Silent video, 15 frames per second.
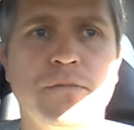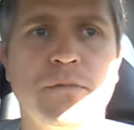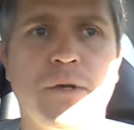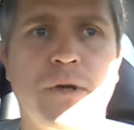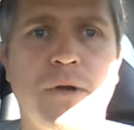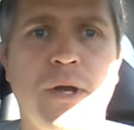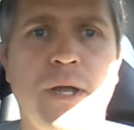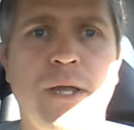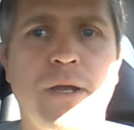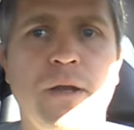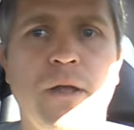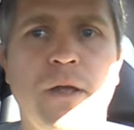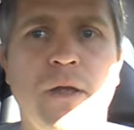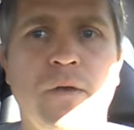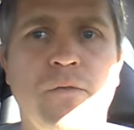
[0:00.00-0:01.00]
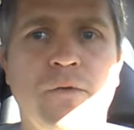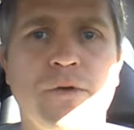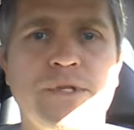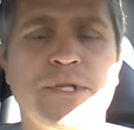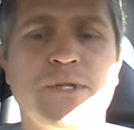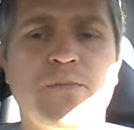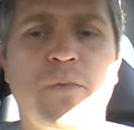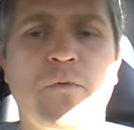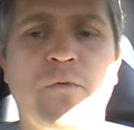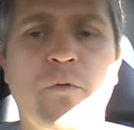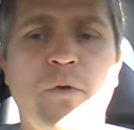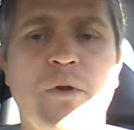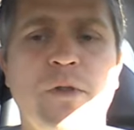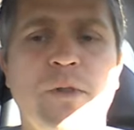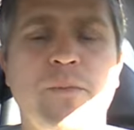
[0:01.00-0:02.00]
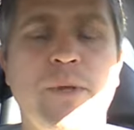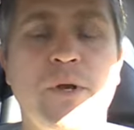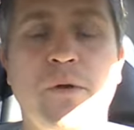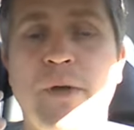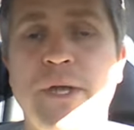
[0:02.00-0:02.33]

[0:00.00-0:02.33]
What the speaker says: All right, versus before in the Middle